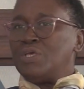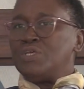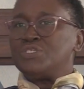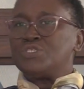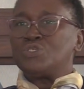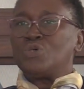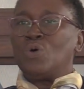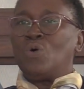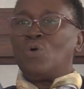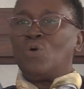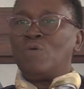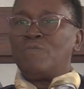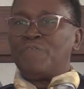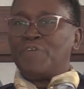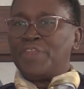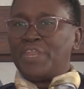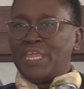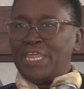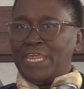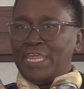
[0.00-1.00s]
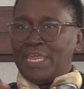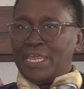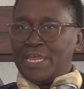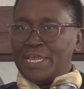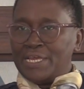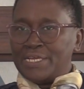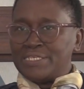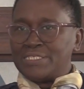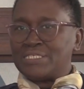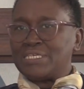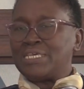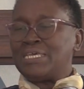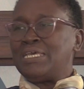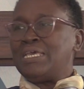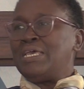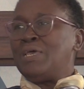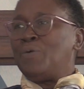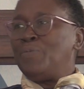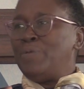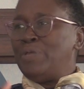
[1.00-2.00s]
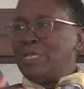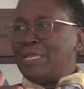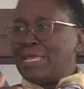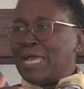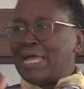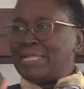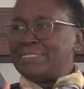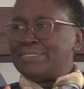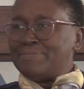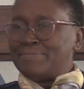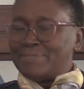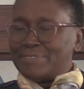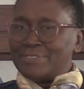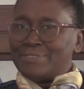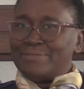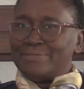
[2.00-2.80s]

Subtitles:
So over the years, we can,